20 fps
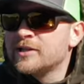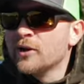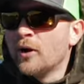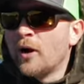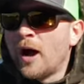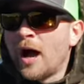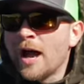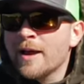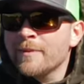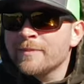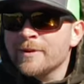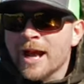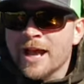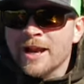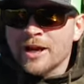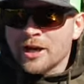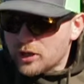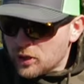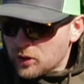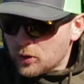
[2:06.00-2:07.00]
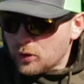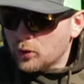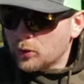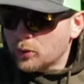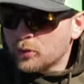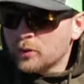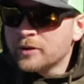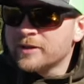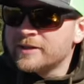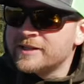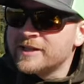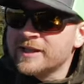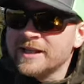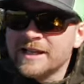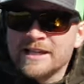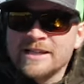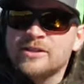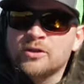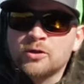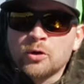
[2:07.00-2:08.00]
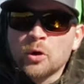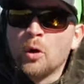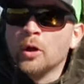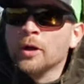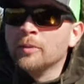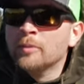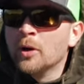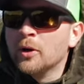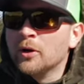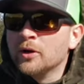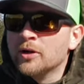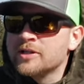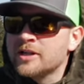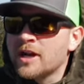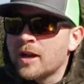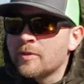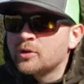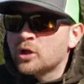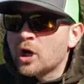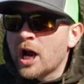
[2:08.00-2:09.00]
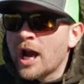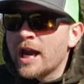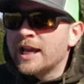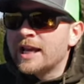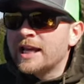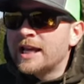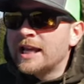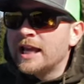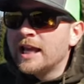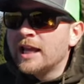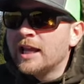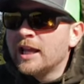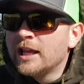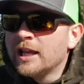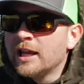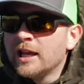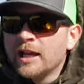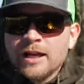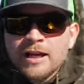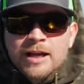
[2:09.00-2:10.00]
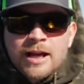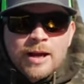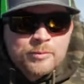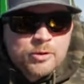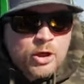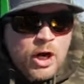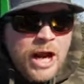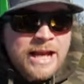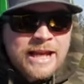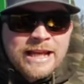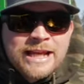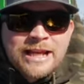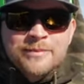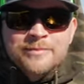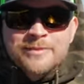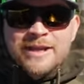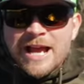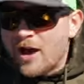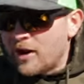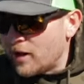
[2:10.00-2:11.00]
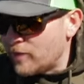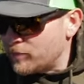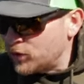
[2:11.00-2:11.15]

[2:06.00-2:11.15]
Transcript: So I'm kind of new to these trolling motors, and I'm trying to get them down.